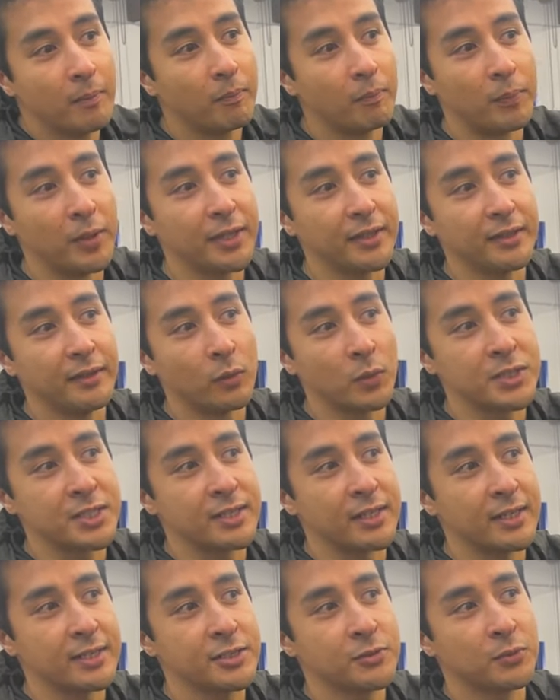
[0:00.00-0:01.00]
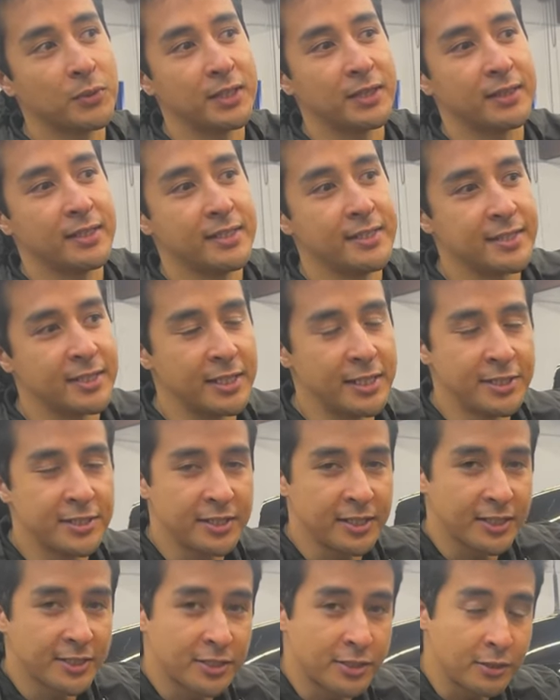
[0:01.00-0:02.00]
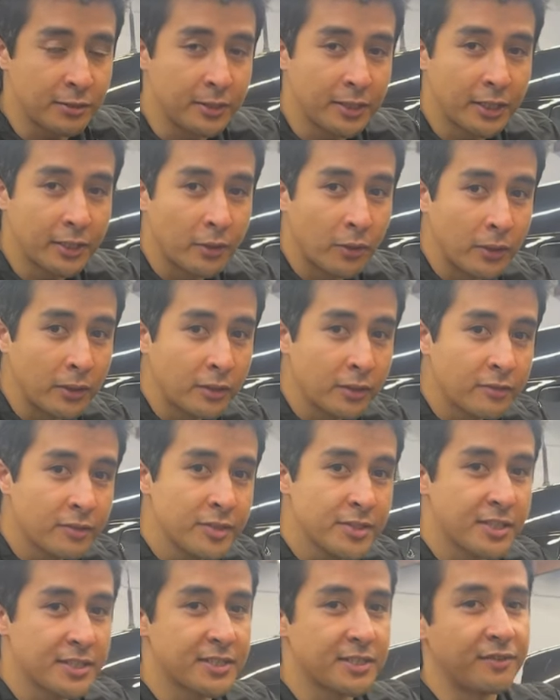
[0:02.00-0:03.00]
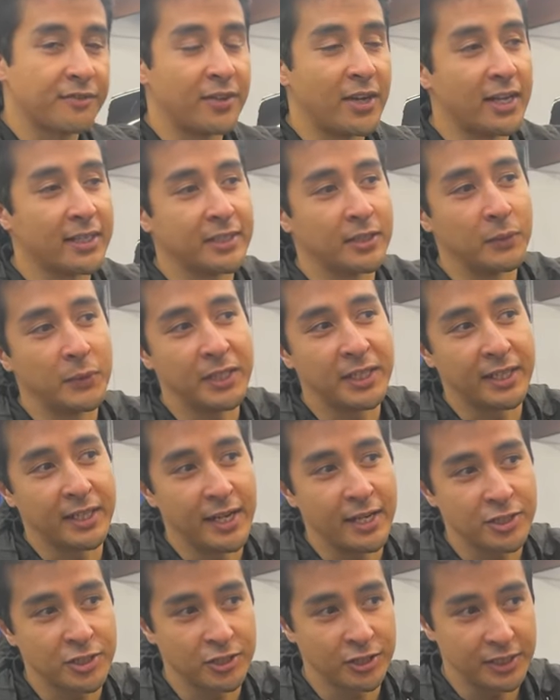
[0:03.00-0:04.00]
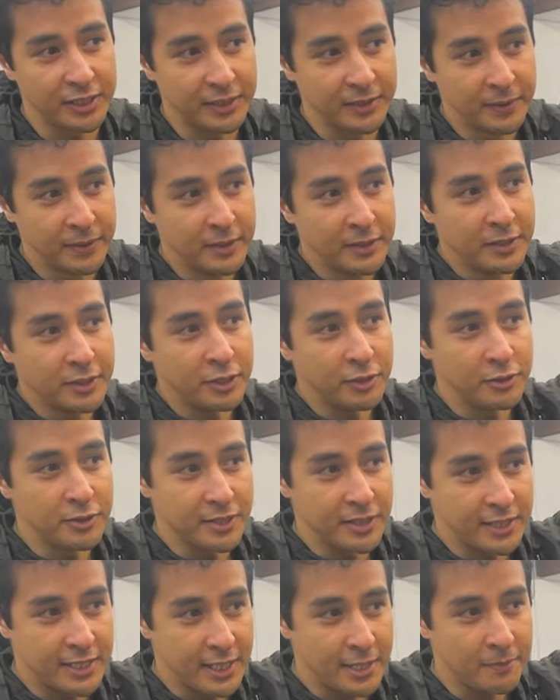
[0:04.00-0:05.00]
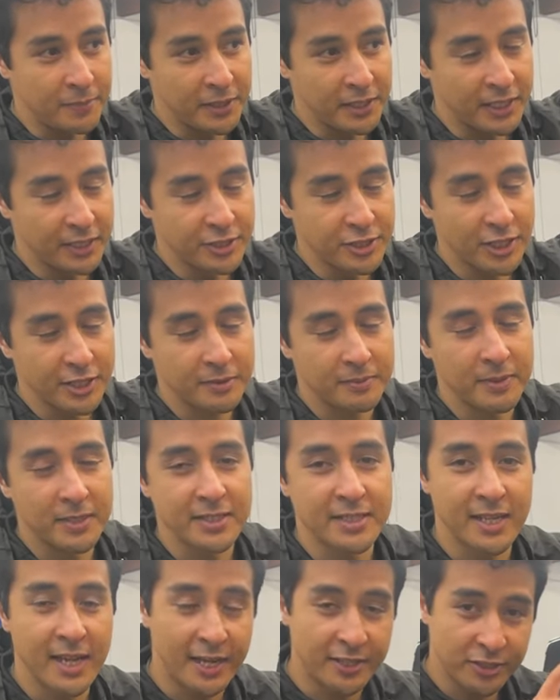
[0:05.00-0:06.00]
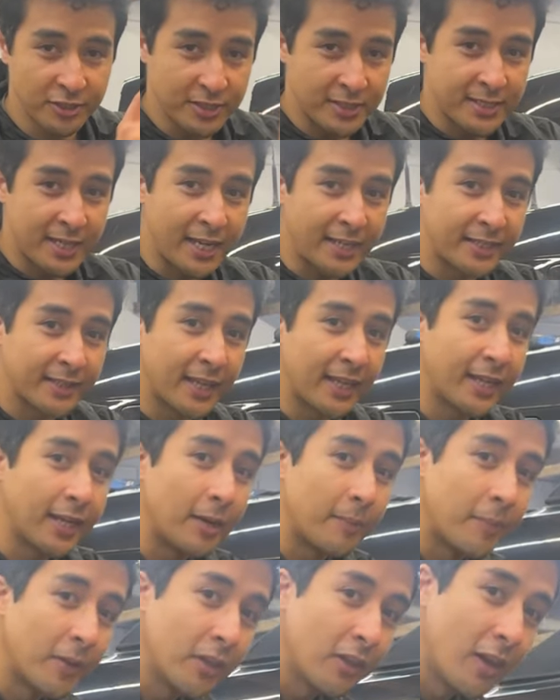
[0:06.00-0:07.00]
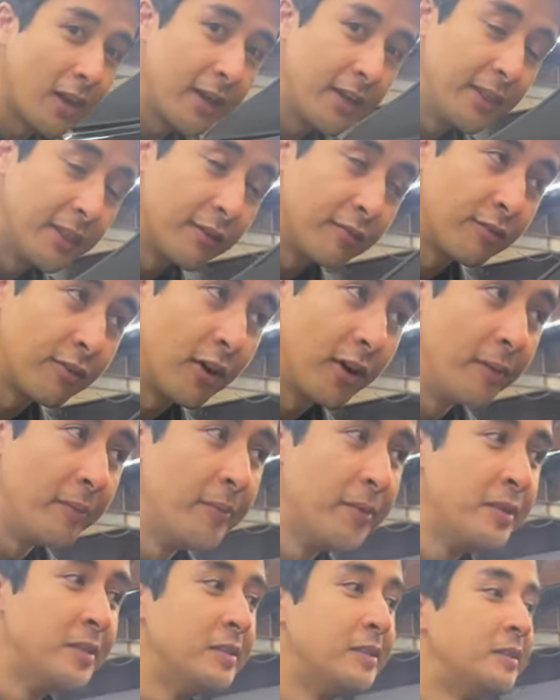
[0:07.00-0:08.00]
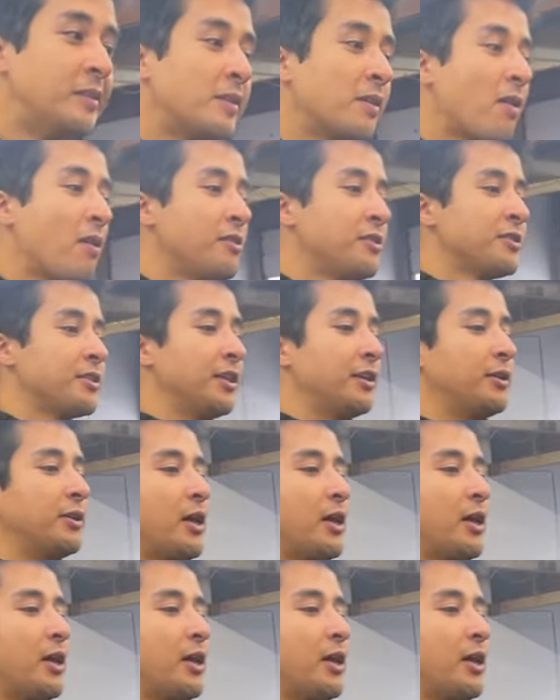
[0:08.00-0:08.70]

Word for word: do. But what's nice with these ECS tuning coilovers is the fact that we can actually use the dampening adjustment to actually tighten that up a lot in the front. So